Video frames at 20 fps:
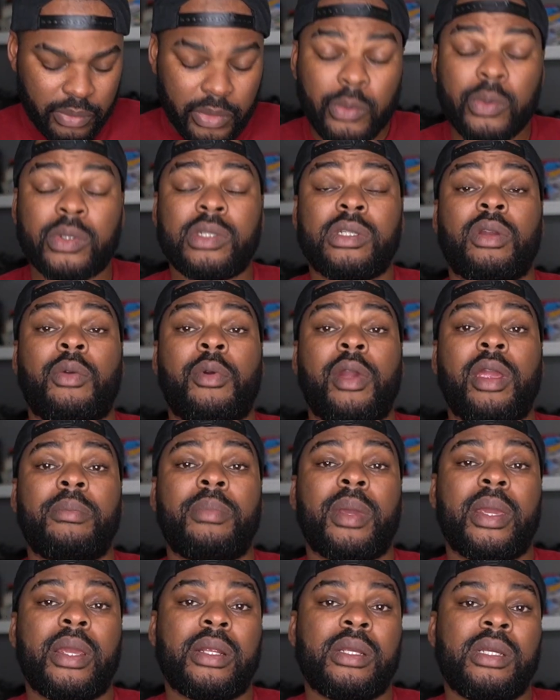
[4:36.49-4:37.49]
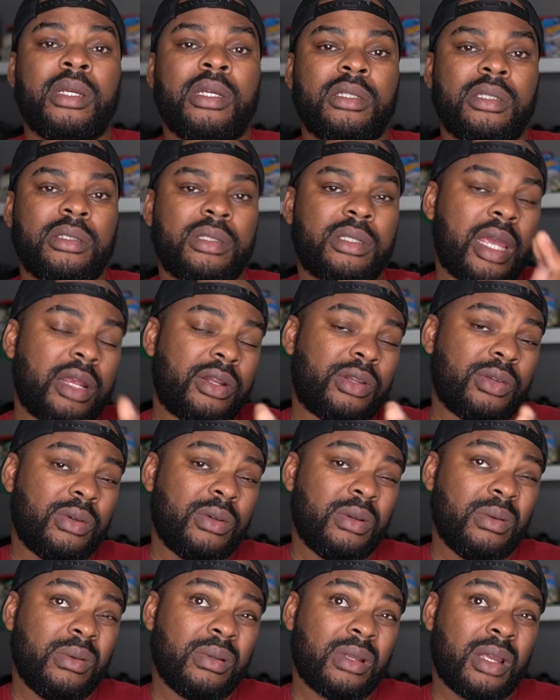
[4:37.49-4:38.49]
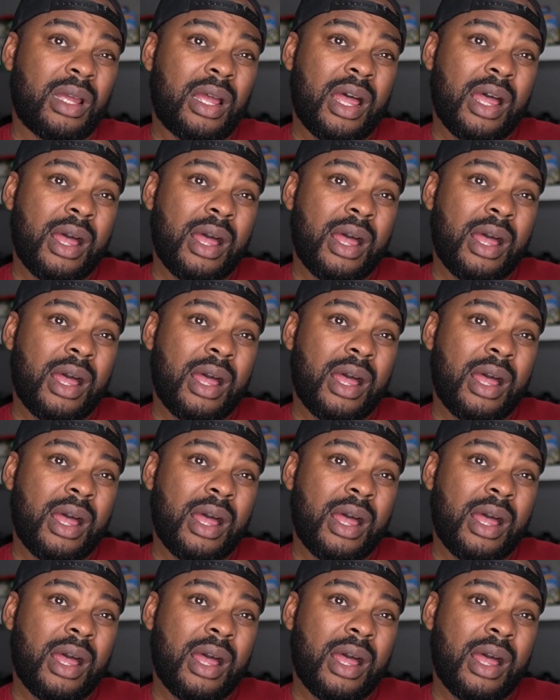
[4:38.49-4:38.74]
which is a crankbait. Stay tuned.